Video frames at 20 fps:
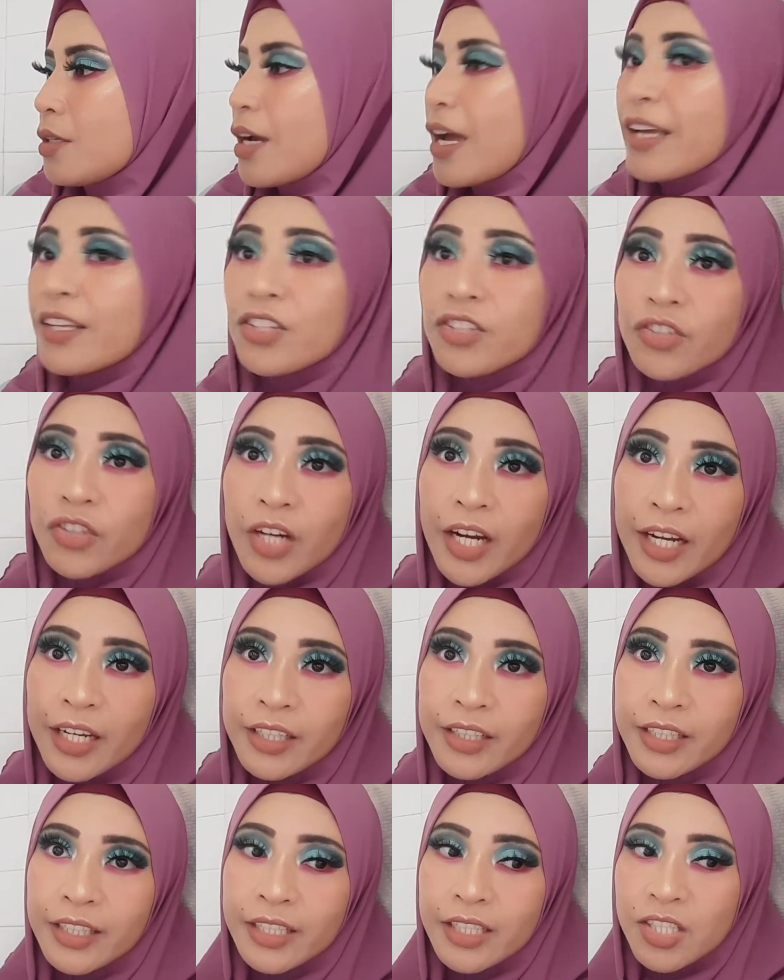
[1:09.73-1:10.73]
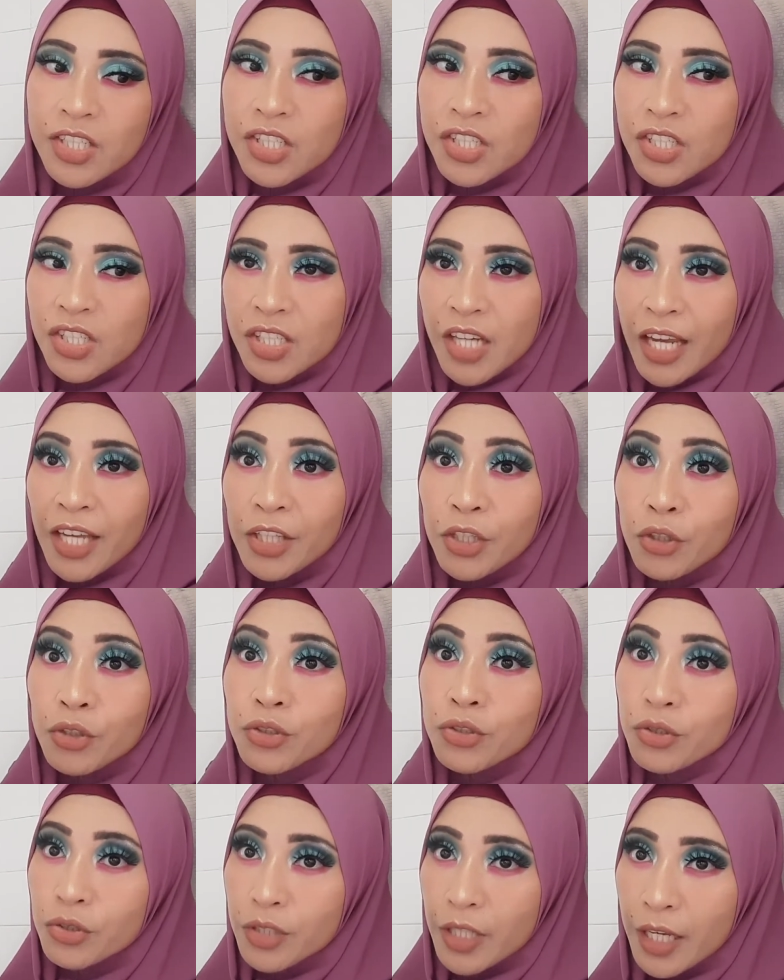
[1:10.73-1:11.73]
I tried this shadow
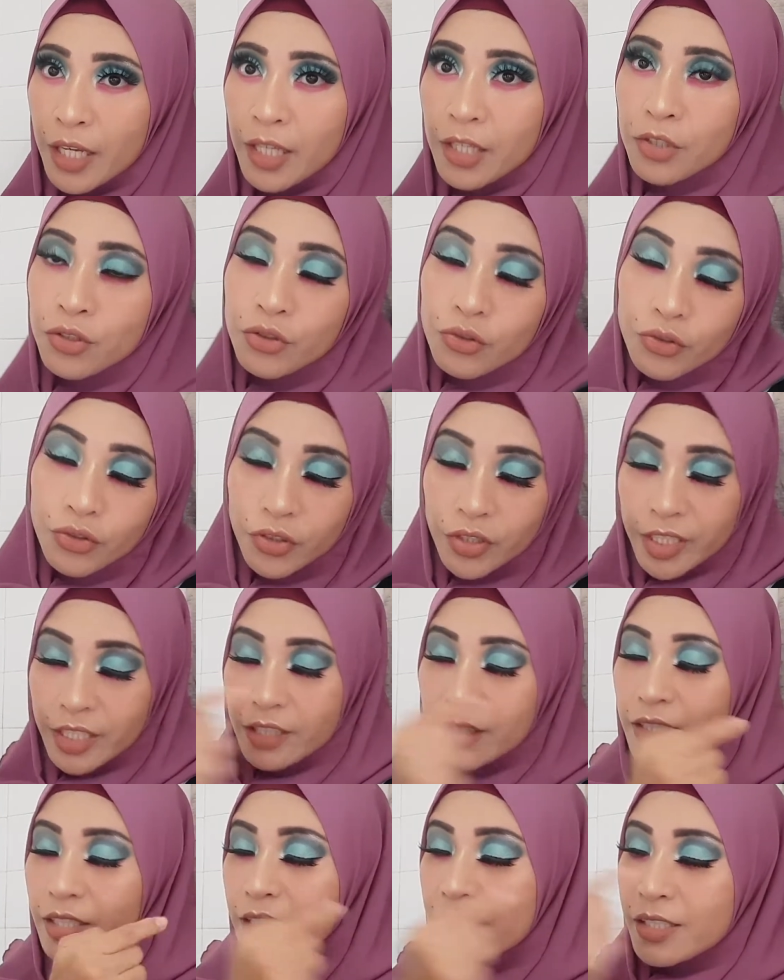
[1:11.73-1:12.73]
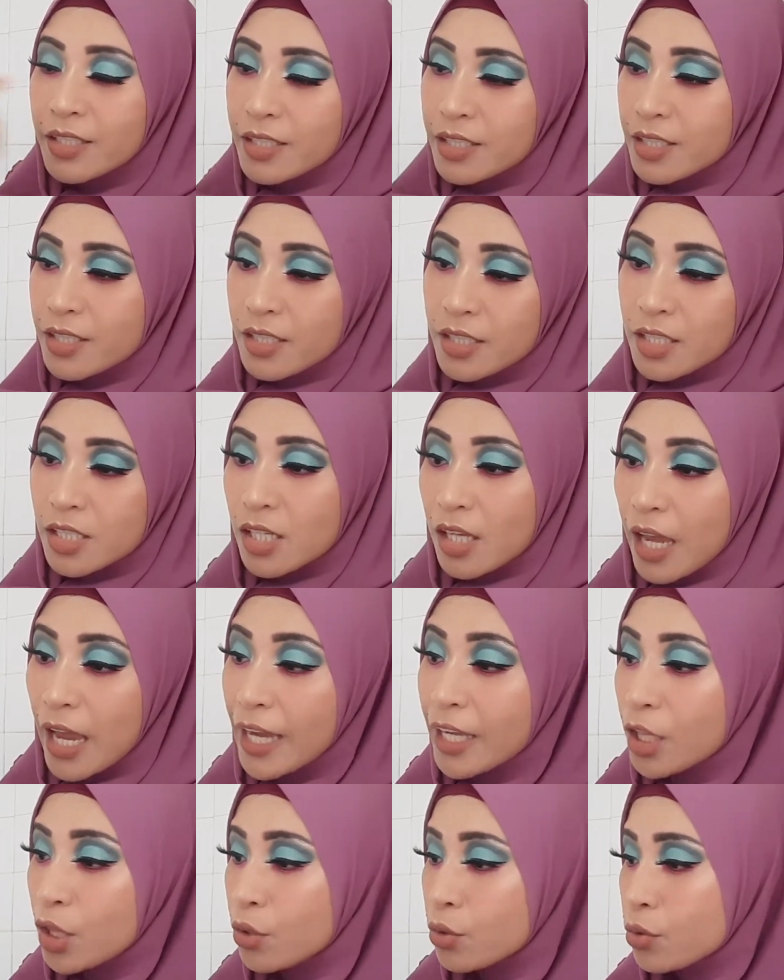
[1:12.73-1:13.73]
today to create this
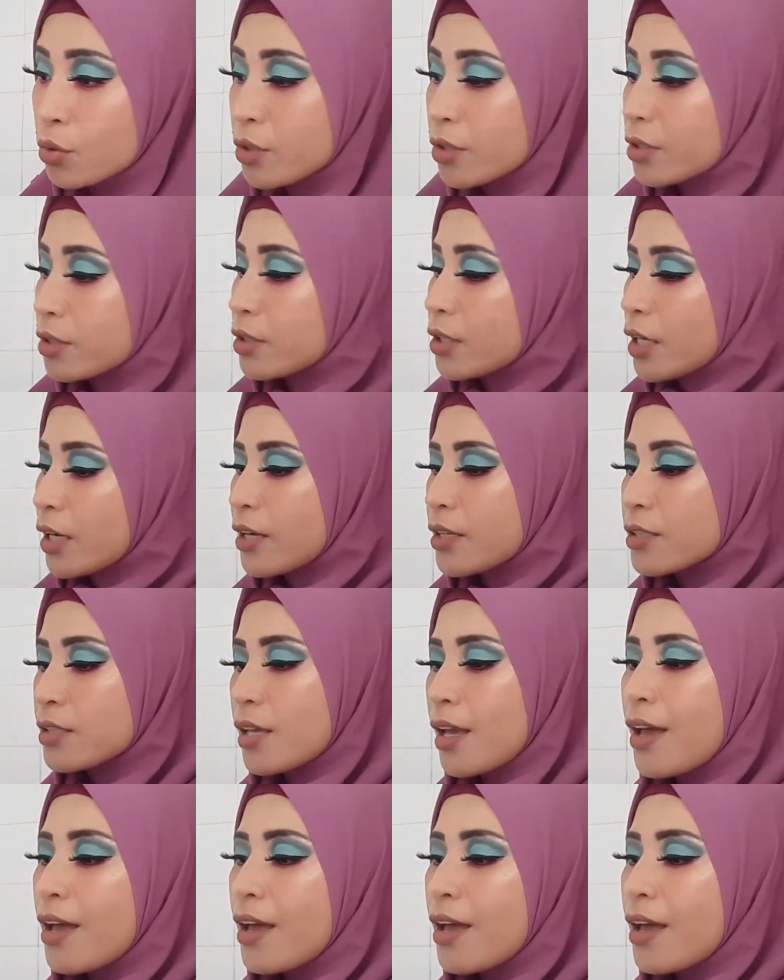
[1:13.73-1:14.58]
eye look, guys,